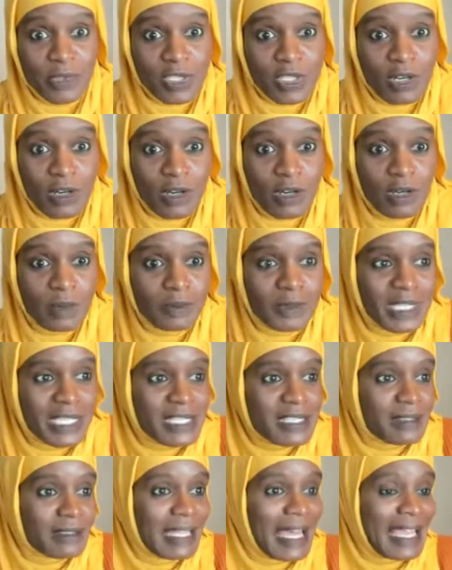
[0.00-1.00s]
syrup,
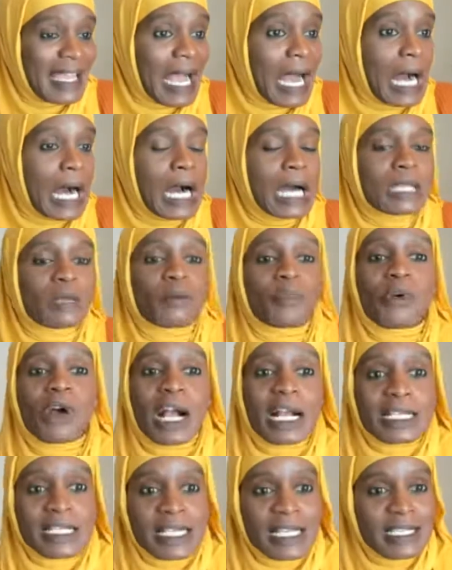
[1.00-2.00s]
these are like
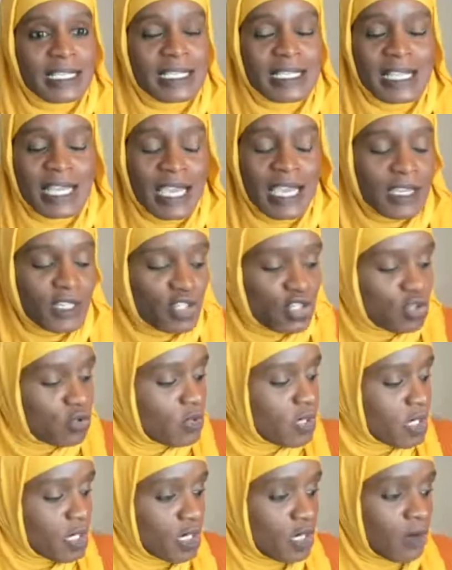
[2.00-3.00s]
unprocessed things. You
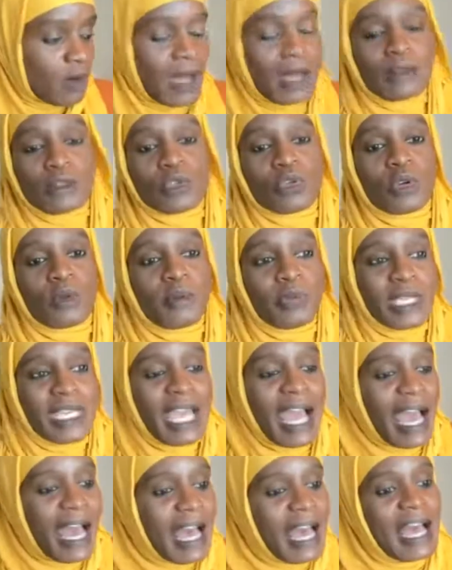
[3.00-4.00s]
can go out to a
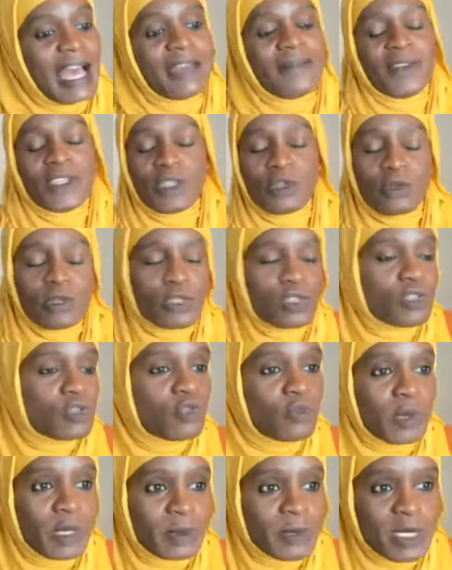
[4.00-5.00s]
beehive and you can
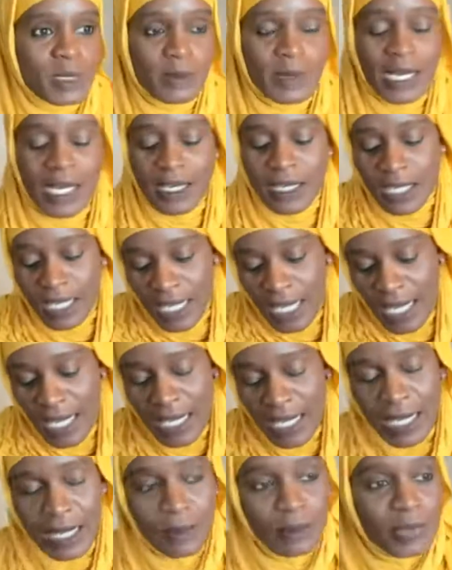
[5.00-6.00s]
scoop up some honey,
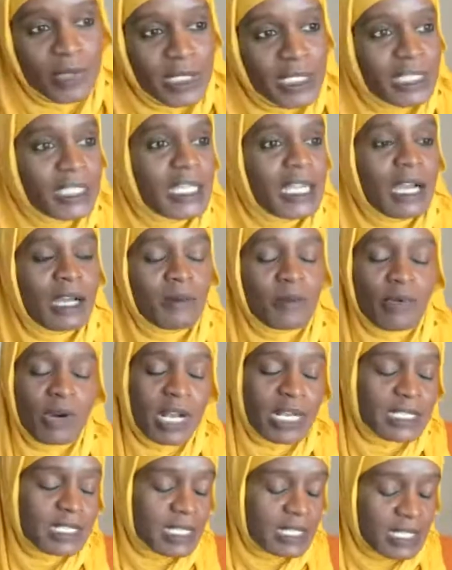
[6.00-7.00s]
completely
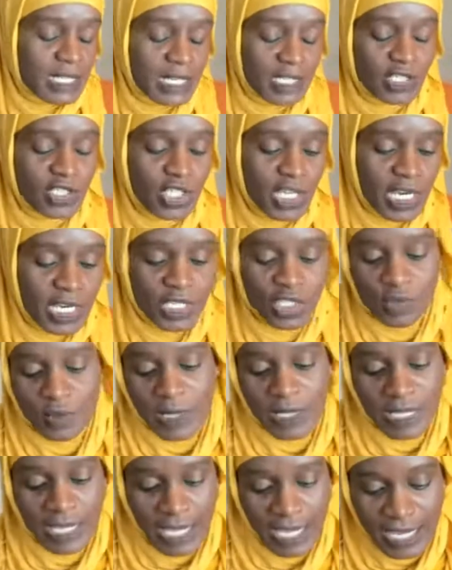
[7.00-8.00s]
unprocessed, unchanged
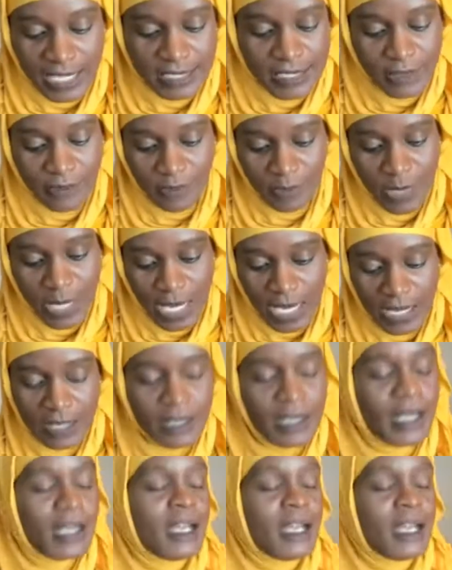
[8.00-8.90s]
by the hands of man.